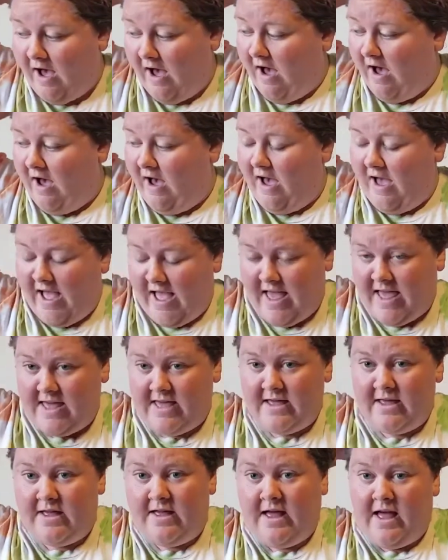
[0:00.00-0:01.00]

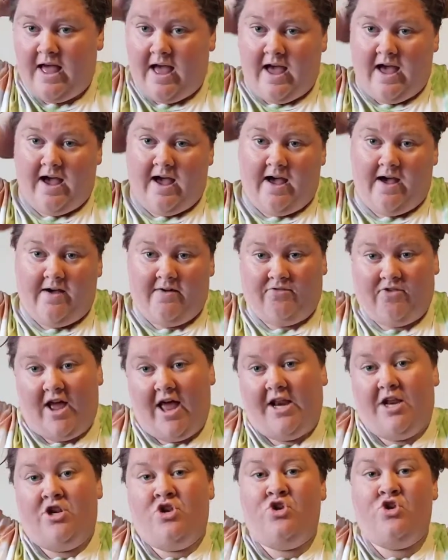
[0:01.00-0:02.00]
I have
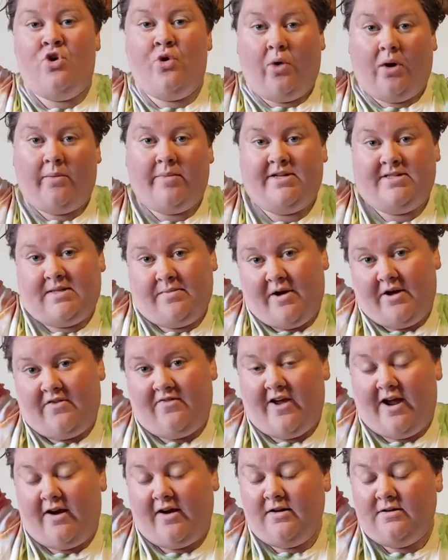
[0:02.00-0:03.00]
an enormous amount of
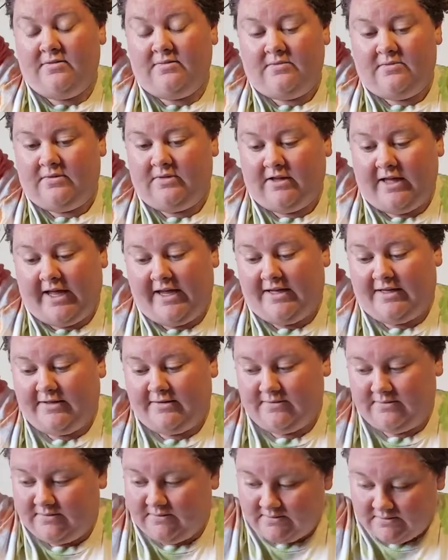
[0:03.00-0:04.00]
hair, like
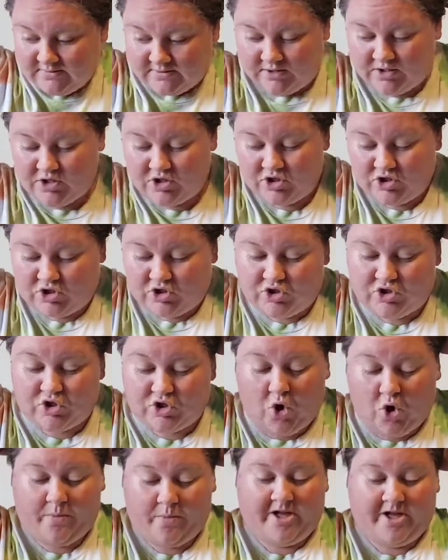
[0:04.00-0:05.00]

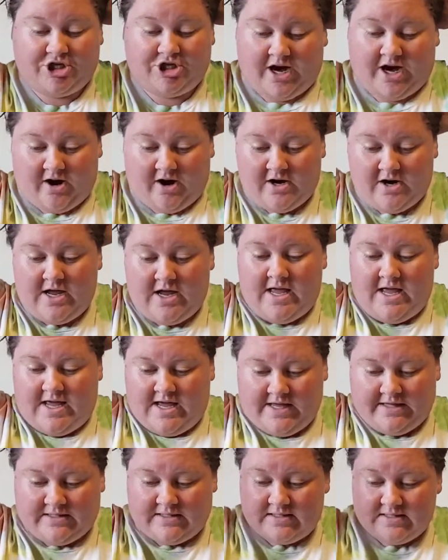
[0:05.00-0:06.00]
so much hair.
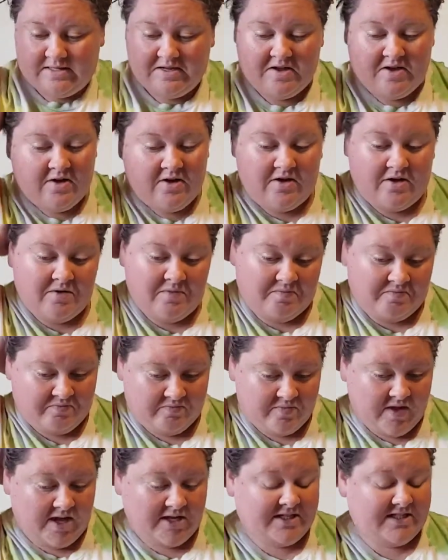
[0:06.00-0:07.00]
It's
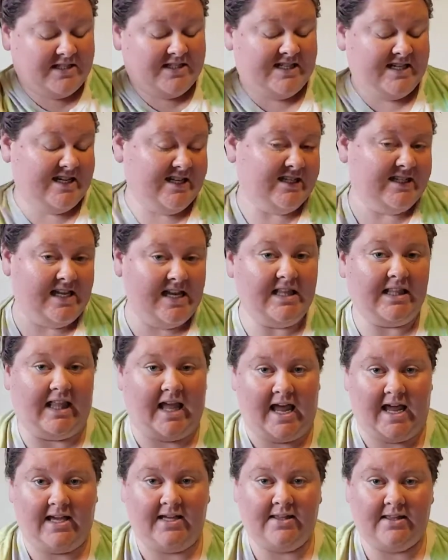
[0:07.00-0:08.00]
a decent
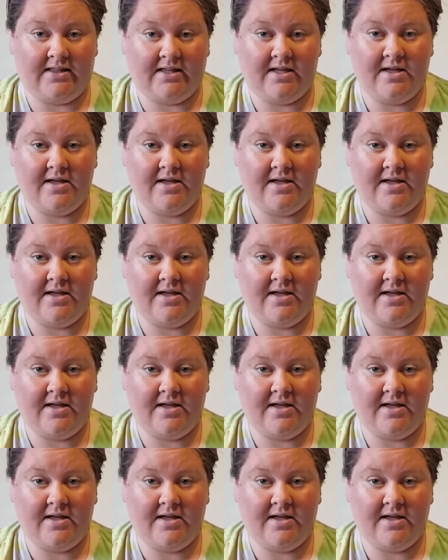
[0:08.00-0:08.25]
length